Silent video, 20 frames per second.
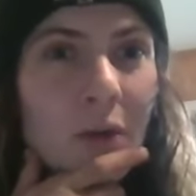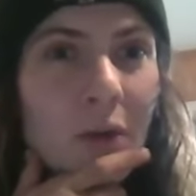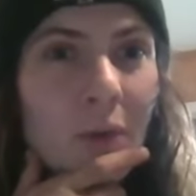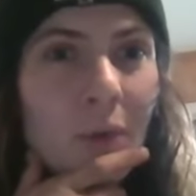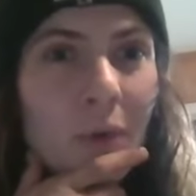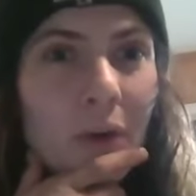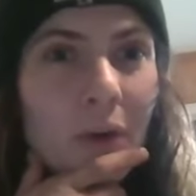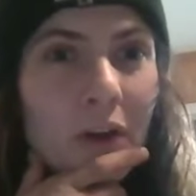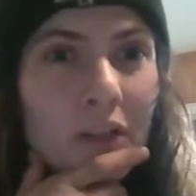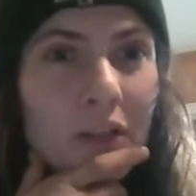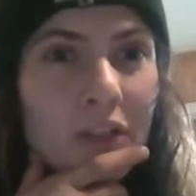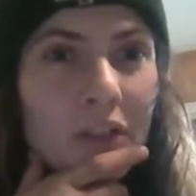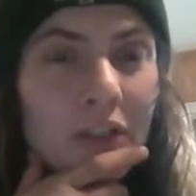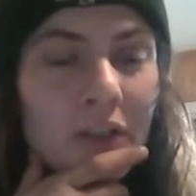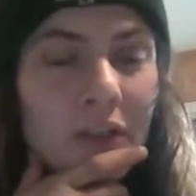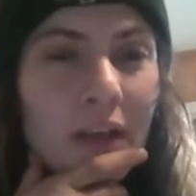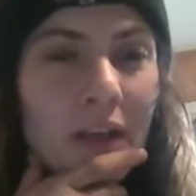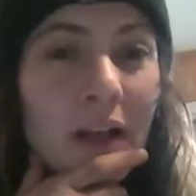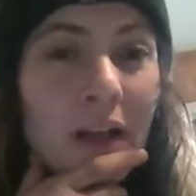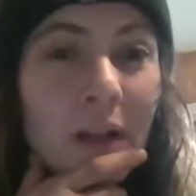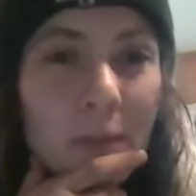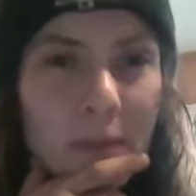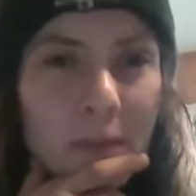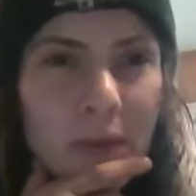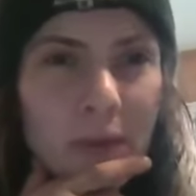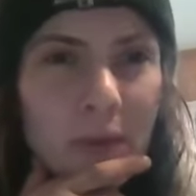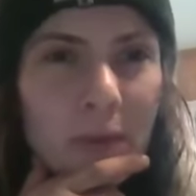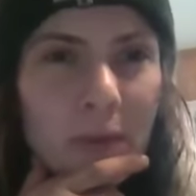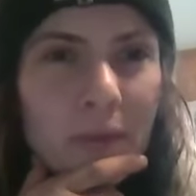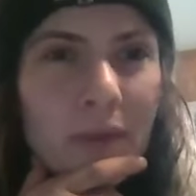or to
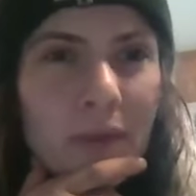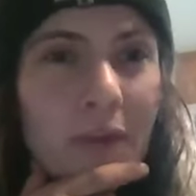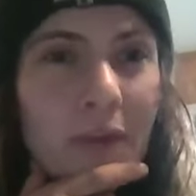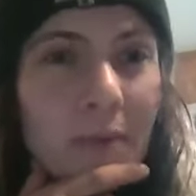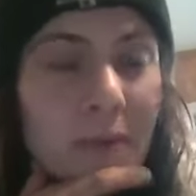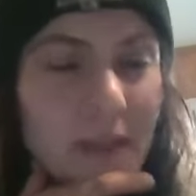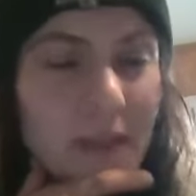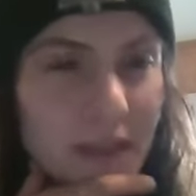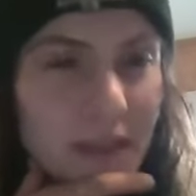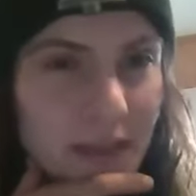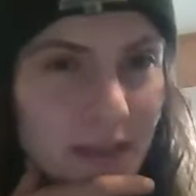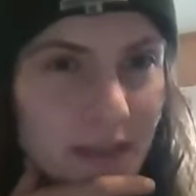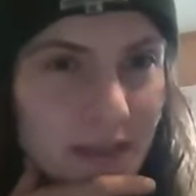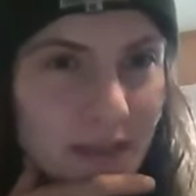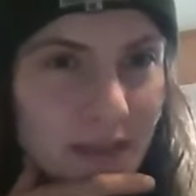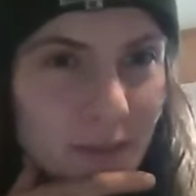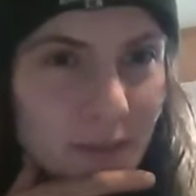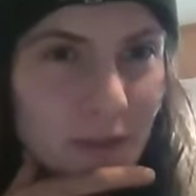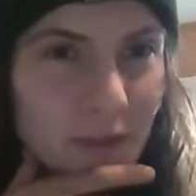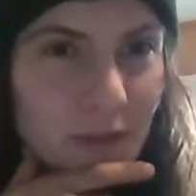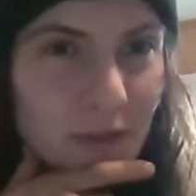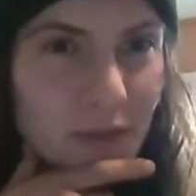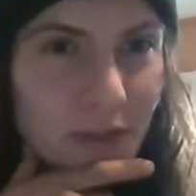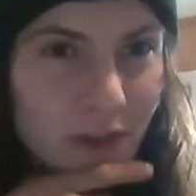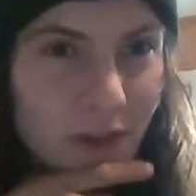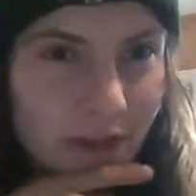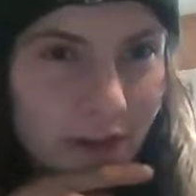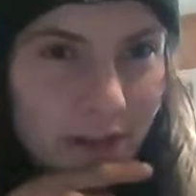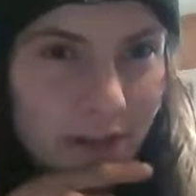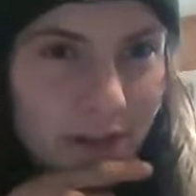help you with your business when you
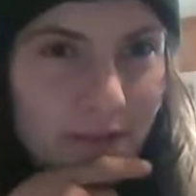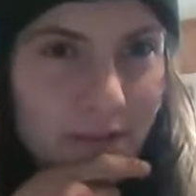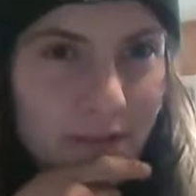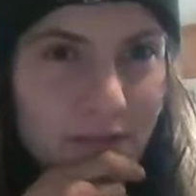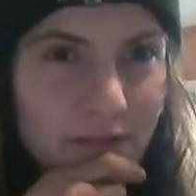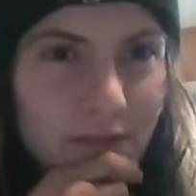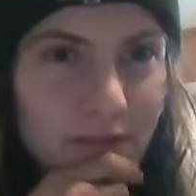started?